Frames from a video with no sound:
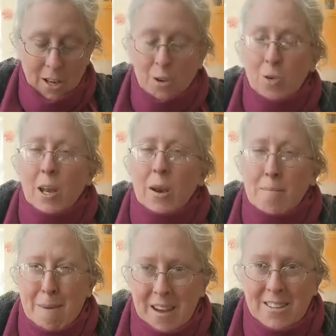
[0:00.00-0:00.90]
and you can
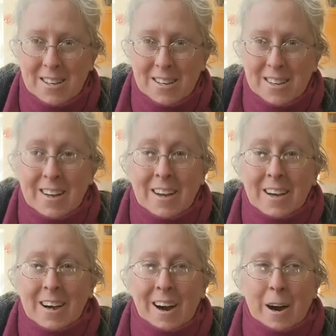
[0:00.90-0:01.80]
imagine
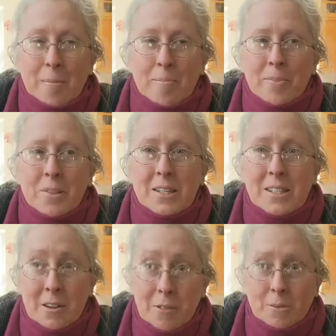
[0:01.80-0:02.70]
um, the
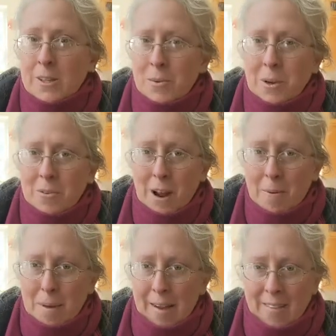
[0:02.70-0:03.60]
stuff that was going
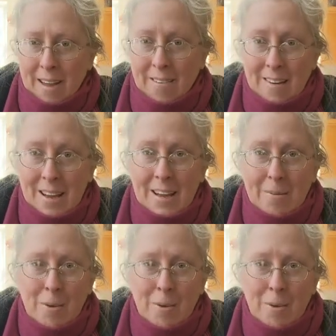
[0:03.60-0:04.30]
around back then, right?